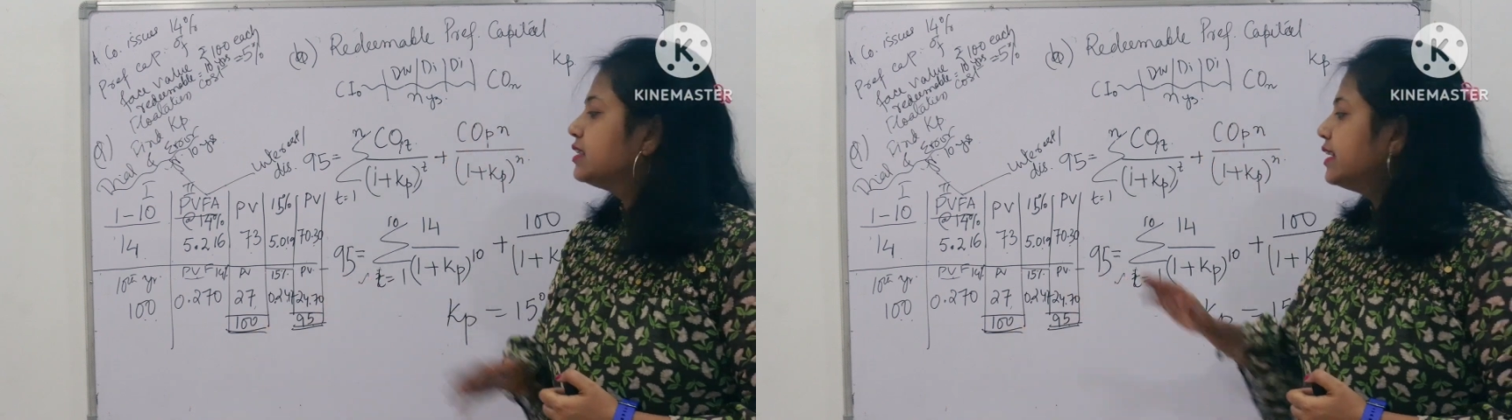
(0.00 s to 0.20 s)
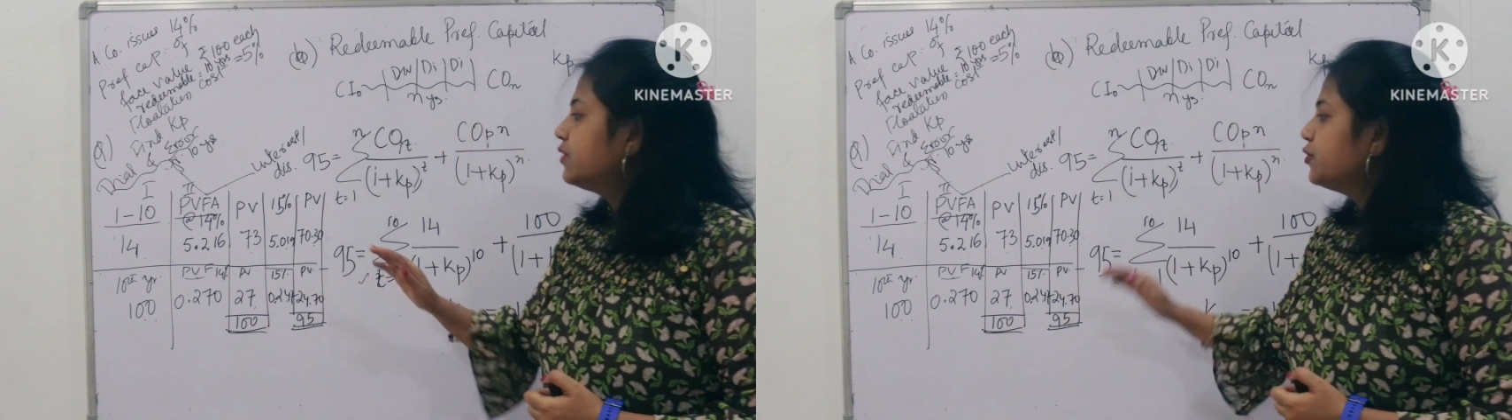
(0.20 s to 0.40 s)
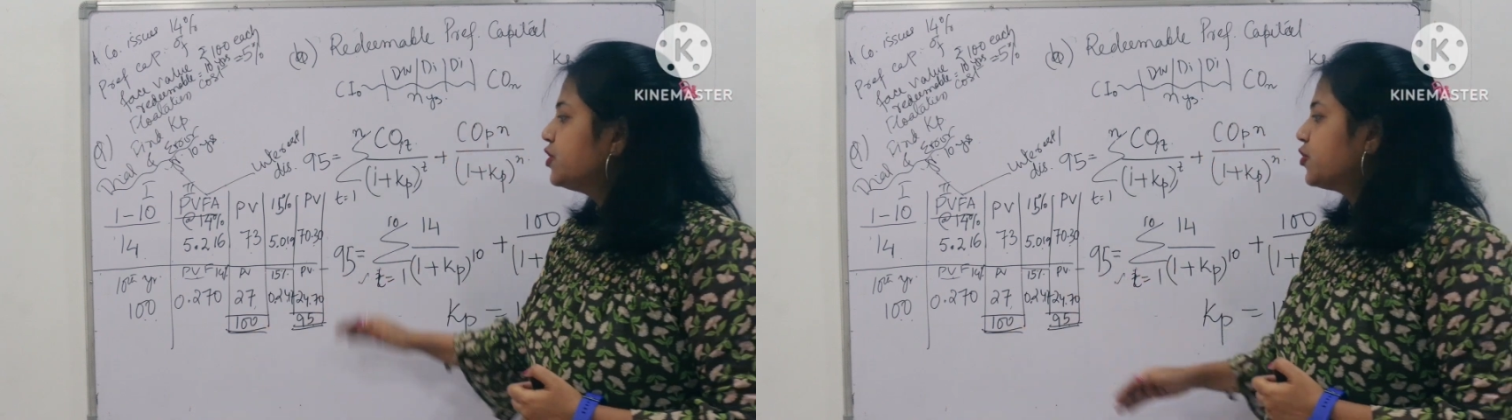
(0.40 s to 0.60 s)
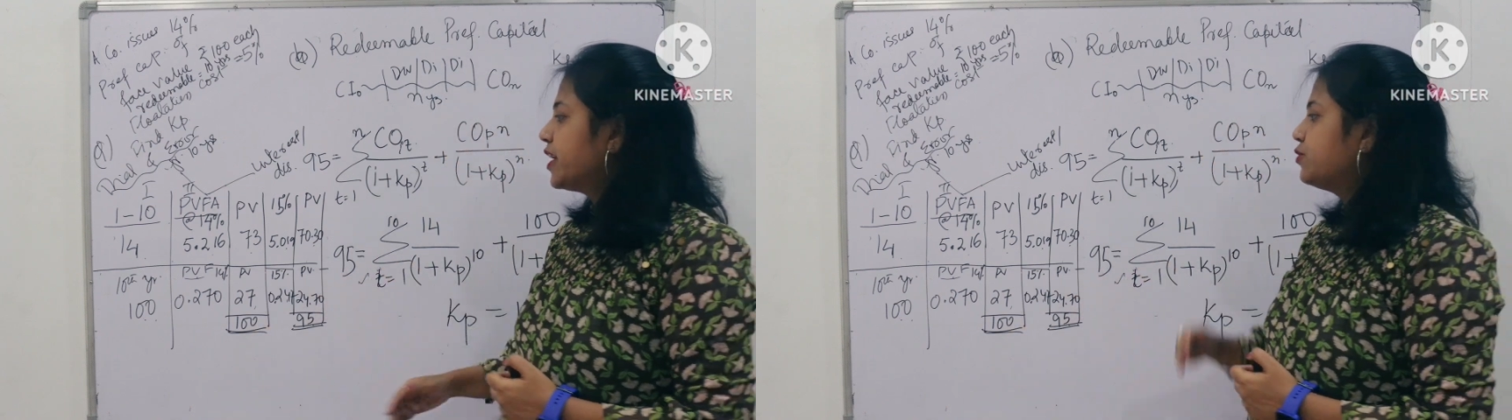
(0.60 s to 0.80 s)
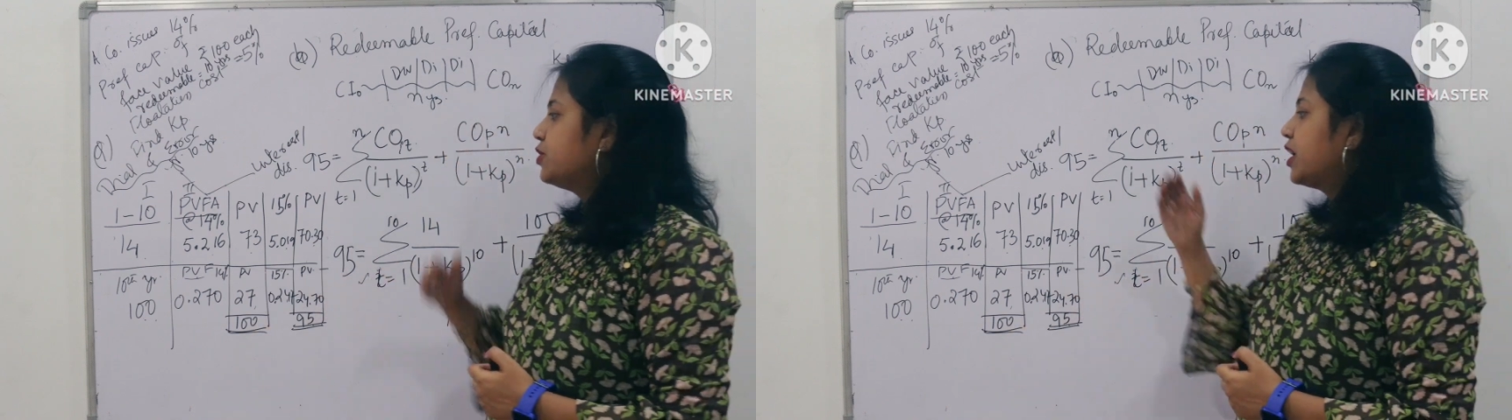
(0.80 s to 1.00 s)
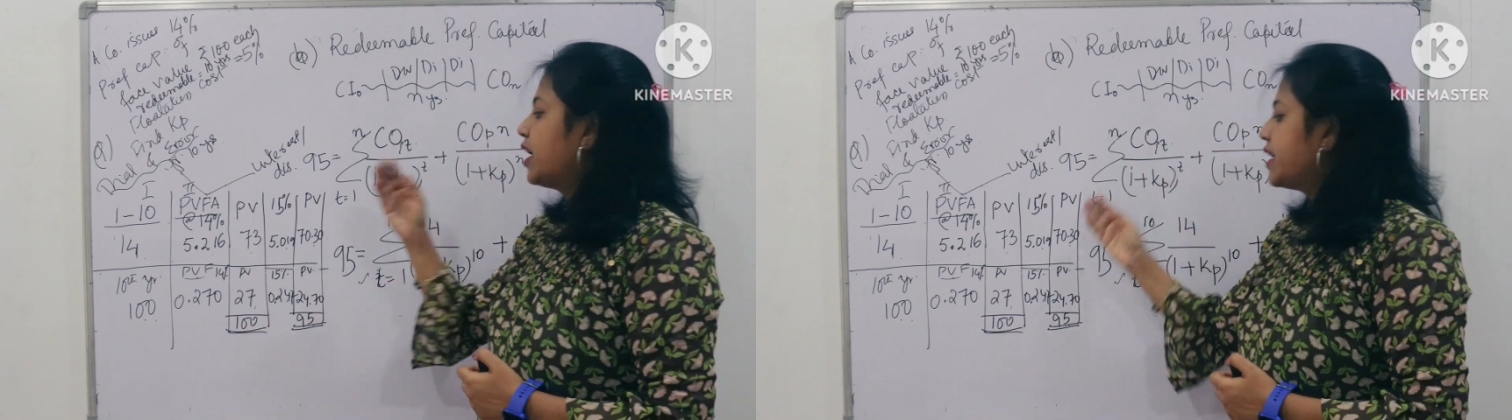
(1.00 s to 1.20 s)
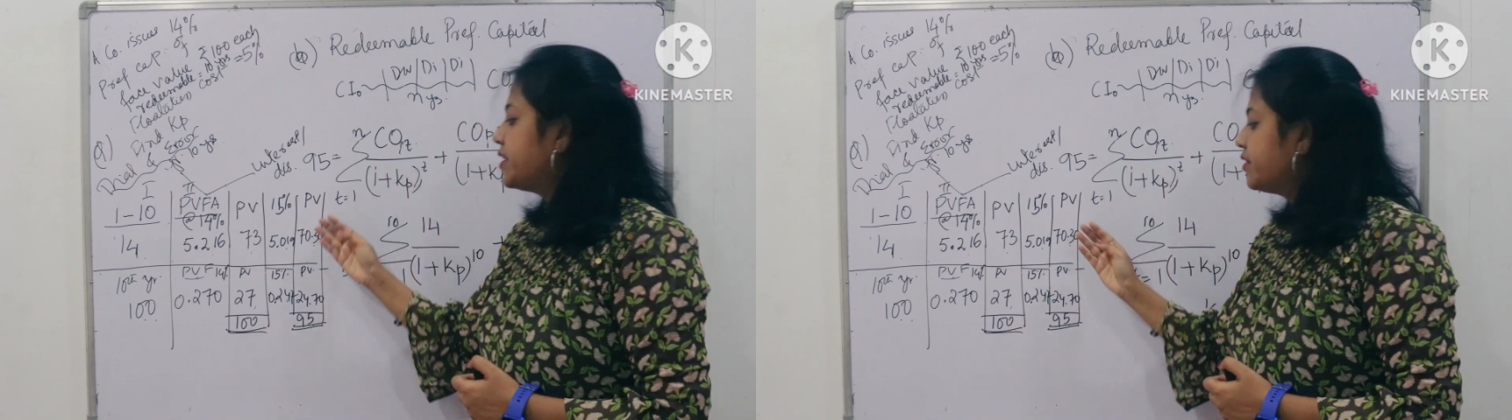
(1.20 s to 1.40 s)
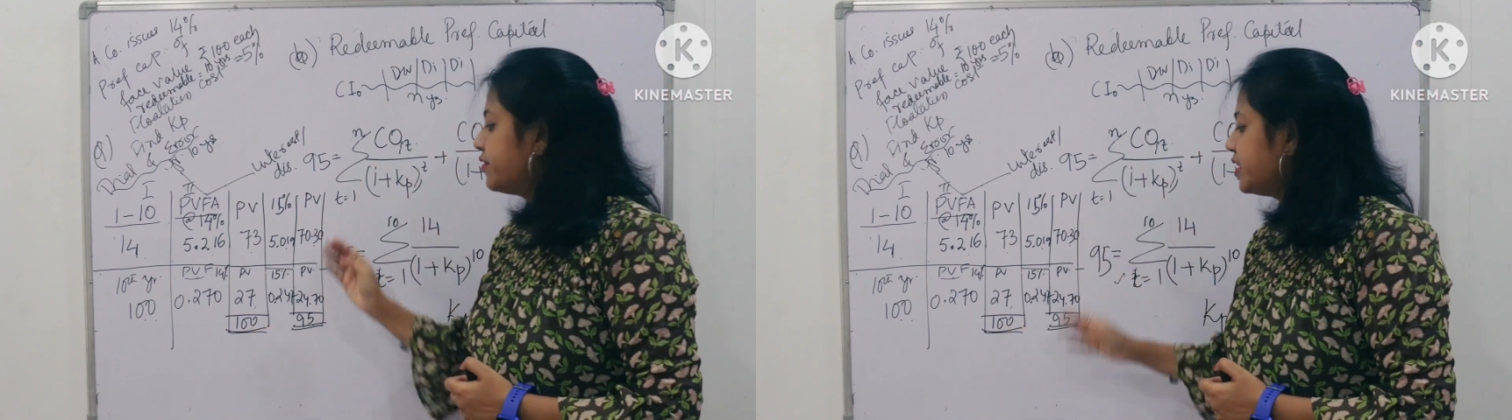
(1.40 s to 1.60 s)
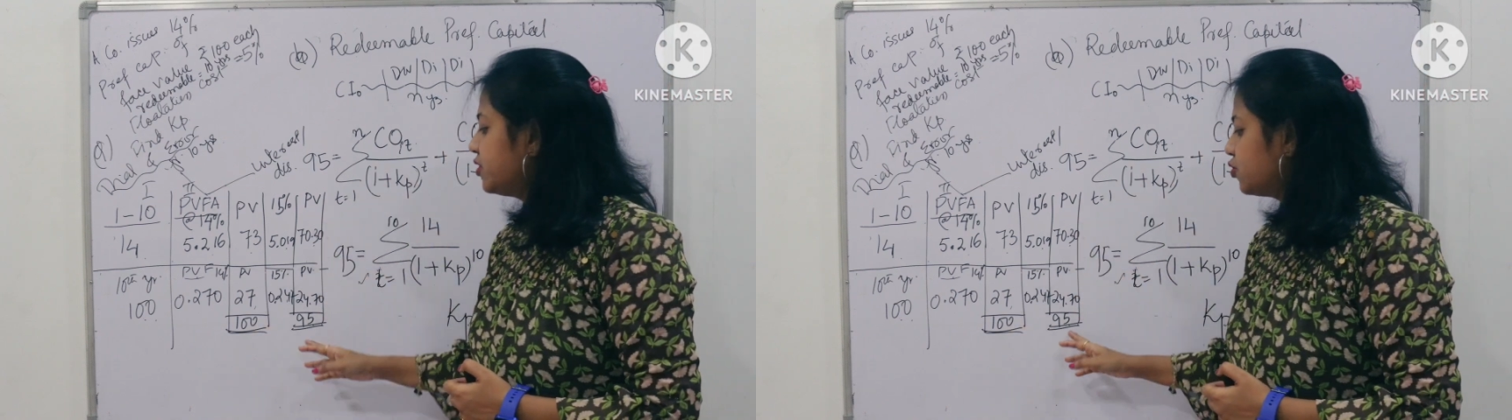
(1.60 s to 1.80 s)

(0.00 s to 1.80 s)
Then we tried with a higher rate,